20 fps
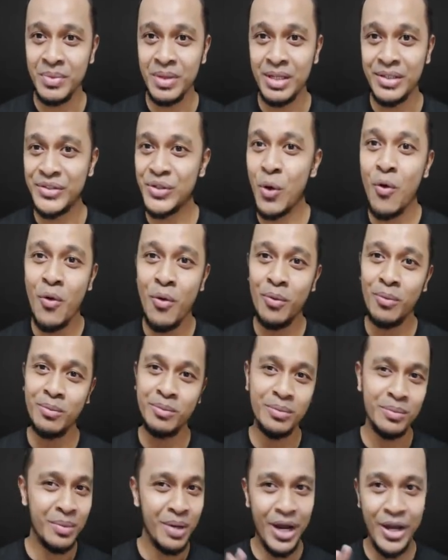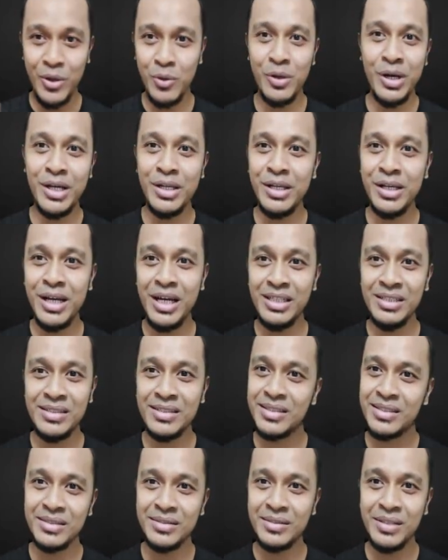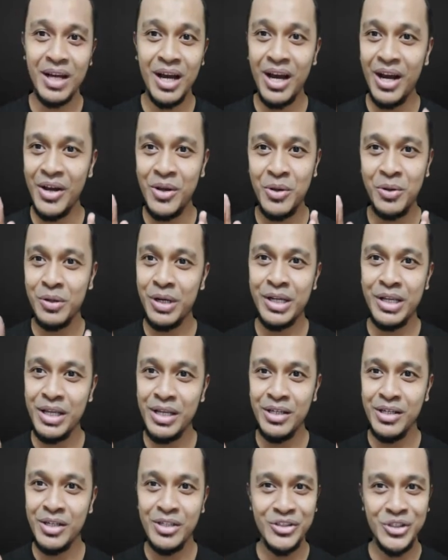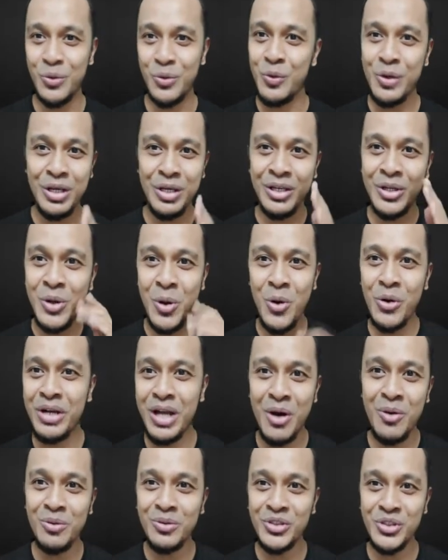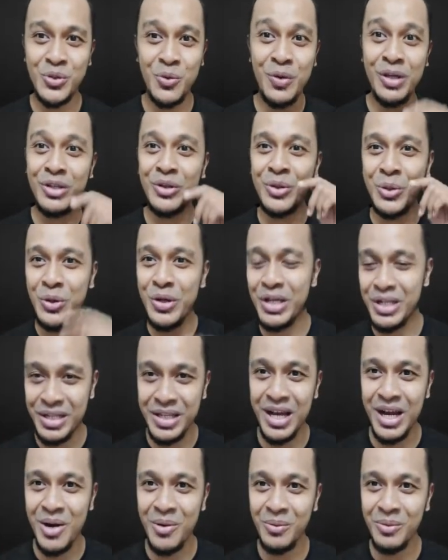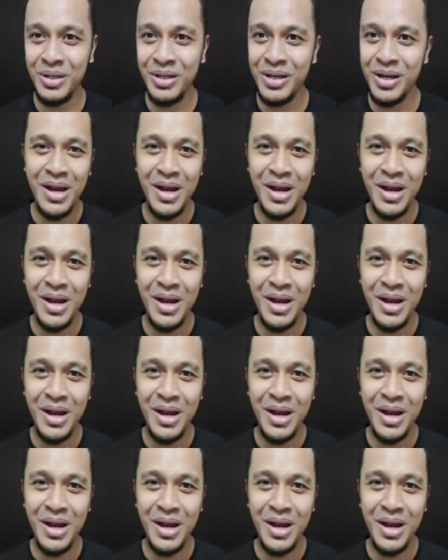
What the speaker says: So, are you ready guys? Are you ready? Should we go now? Should we do it now?